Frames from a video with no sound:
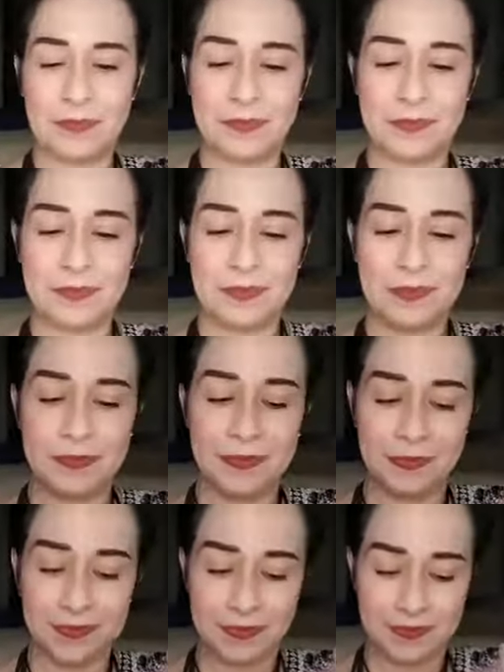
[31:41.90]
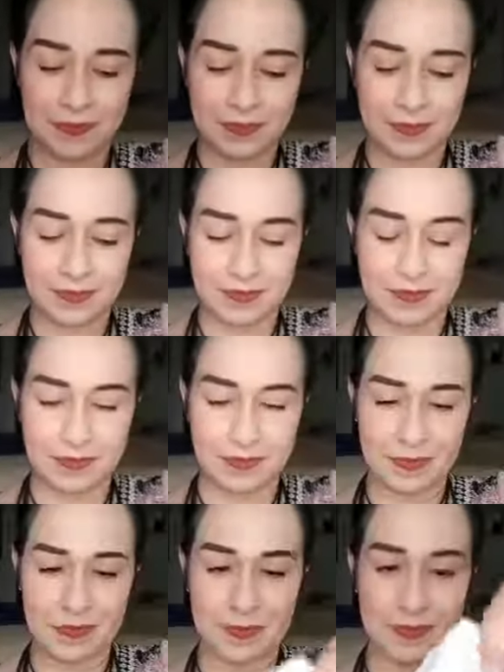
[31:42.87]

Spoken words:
Nothing is said.